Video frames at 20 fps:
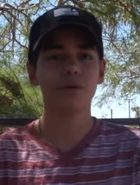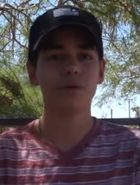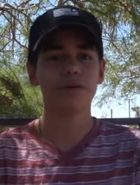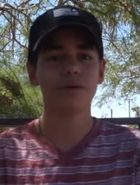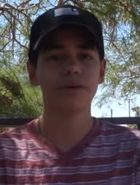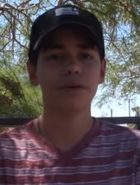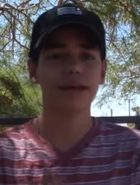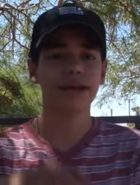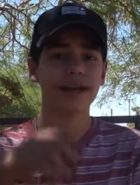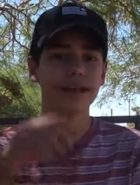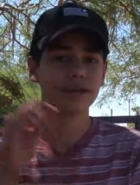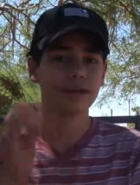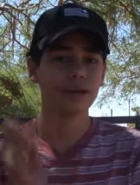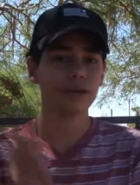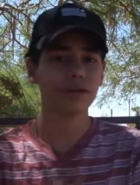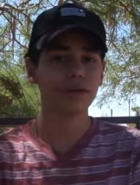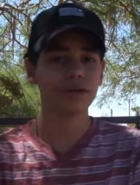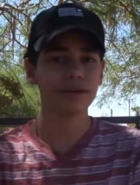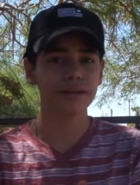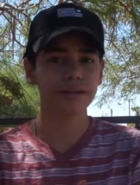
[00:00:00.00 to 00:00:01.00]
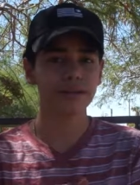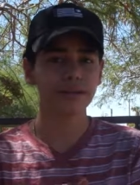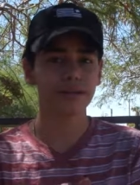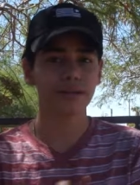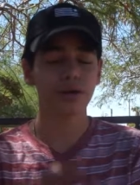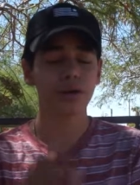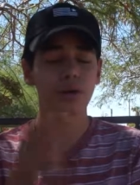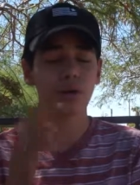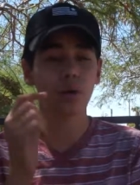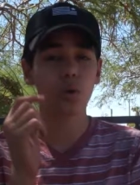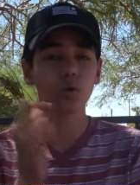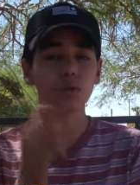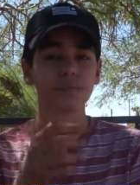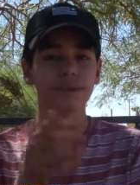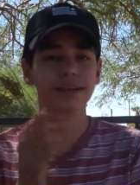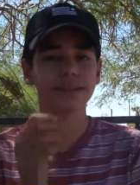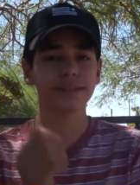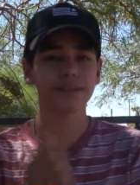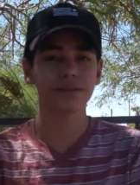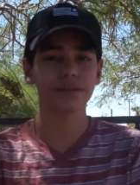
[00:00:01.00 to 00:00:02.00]
or a Logan, an Old
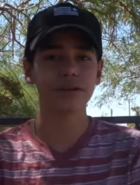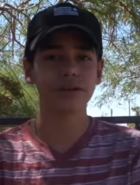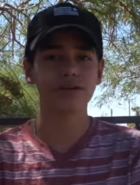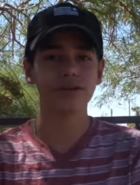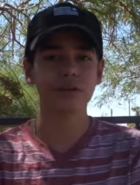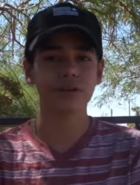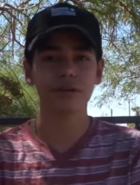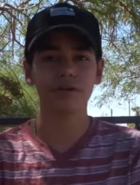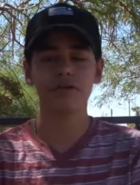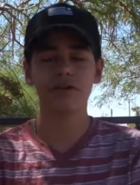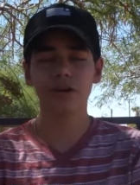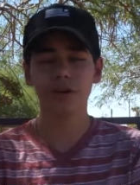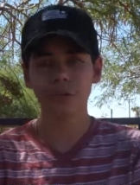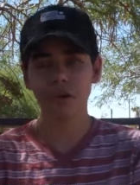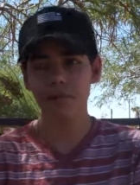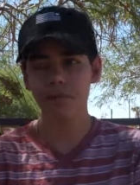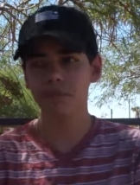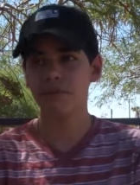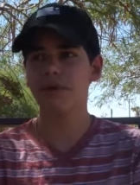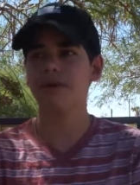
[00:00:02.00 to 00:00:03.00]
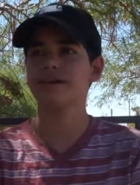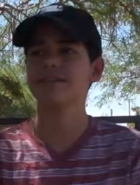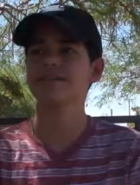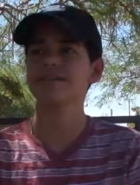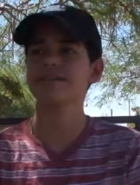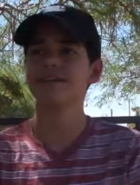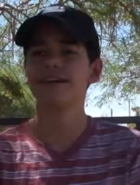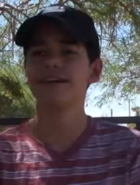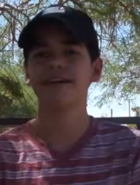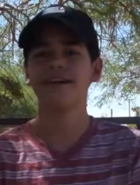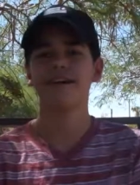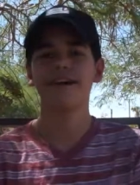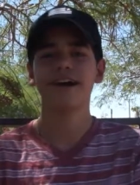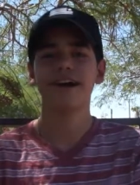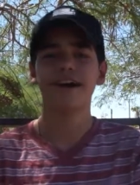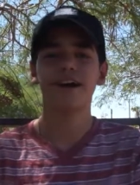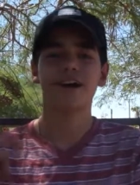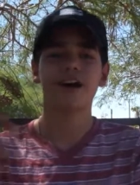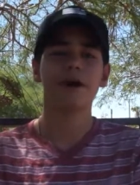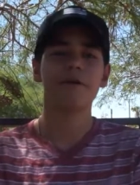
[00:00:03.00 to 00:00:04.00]
Man Logan Fun Funko Pop unboxing,
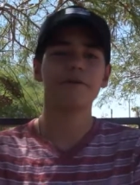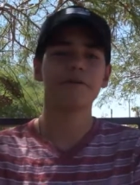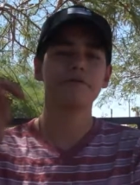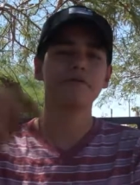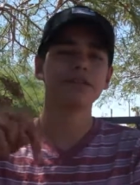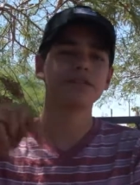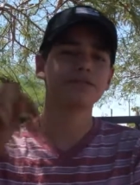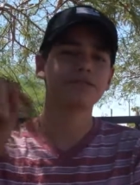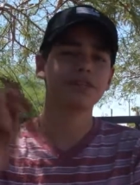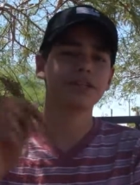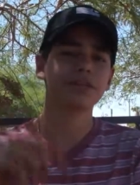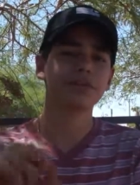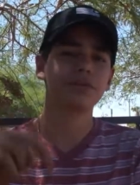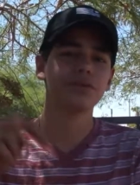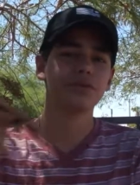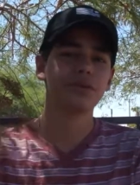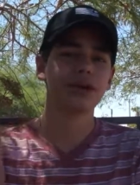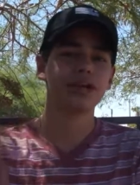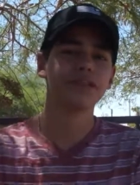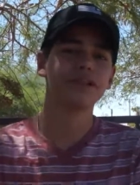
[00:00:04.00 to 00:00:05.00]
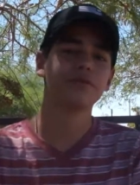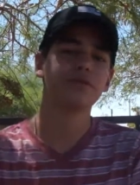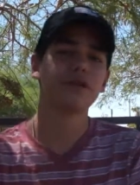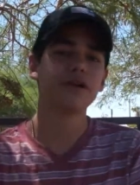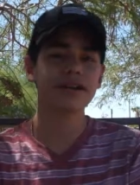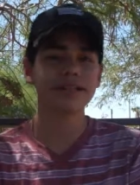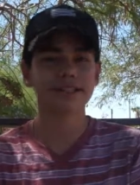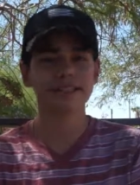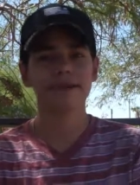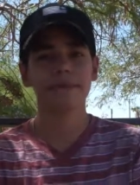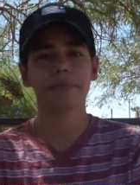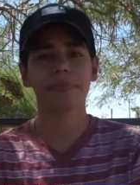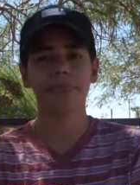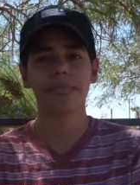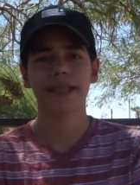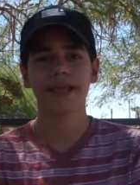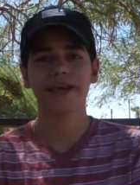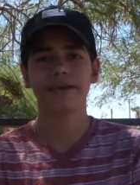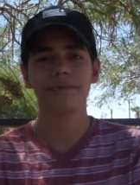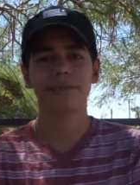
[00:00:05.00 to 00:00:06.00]
comment which one you would rather watch.
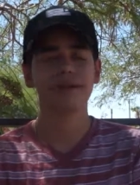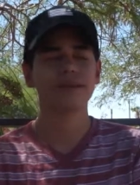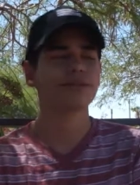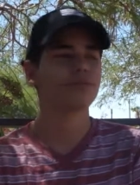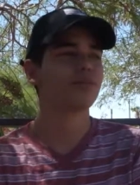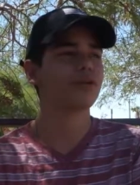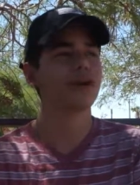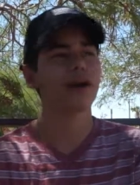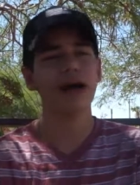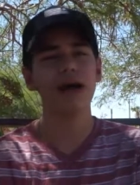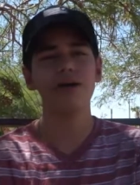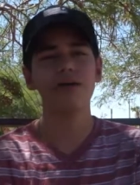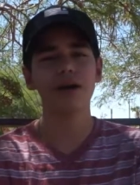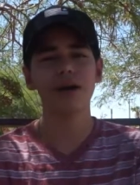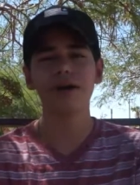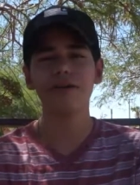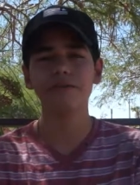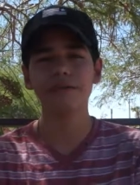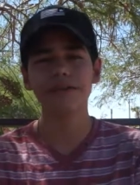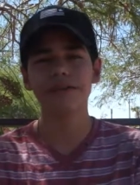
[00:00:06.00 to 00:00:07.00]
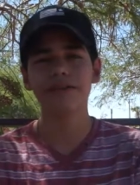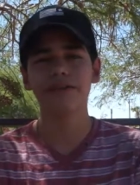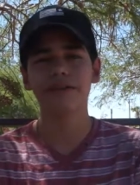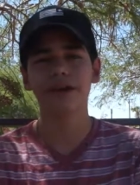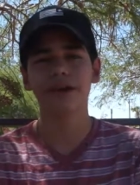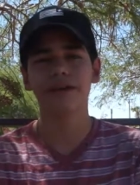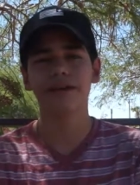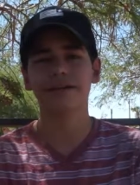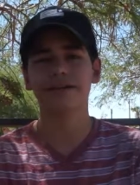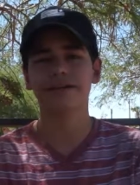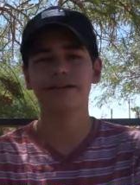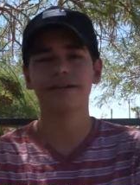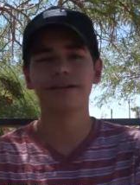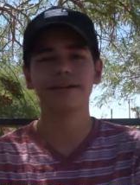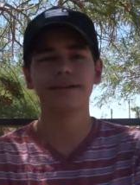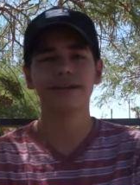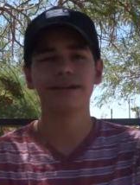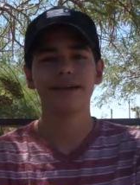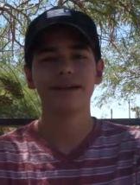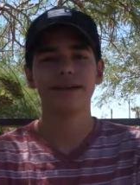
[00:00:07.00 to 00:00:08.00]
Well, I'll, I'll be doing
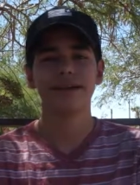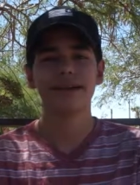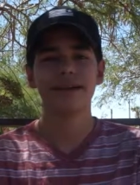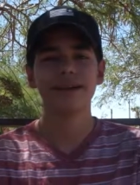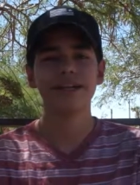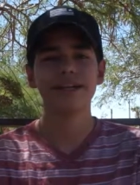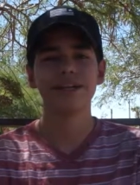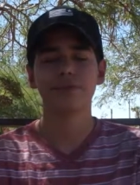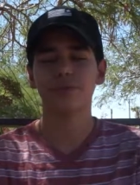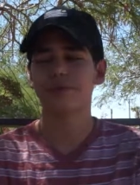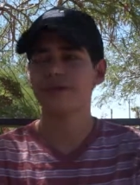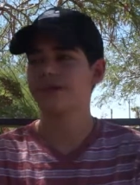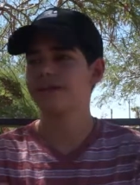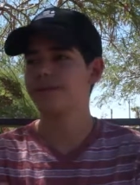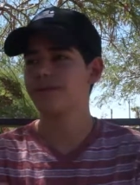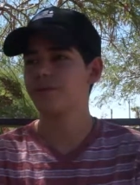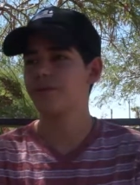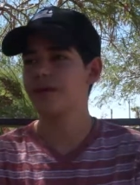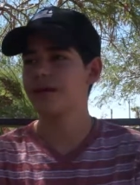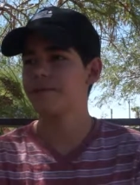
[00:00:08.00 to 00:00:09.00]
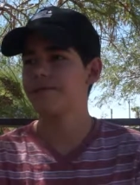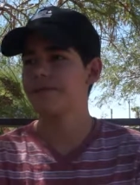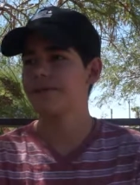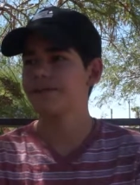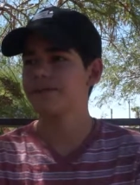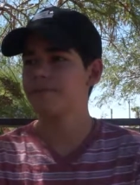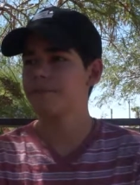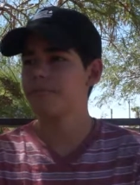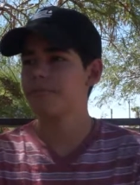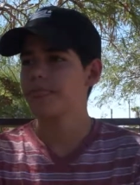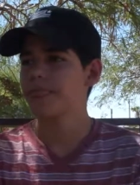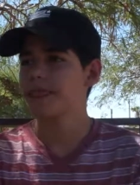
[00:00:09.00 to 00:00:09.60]
each one either way, but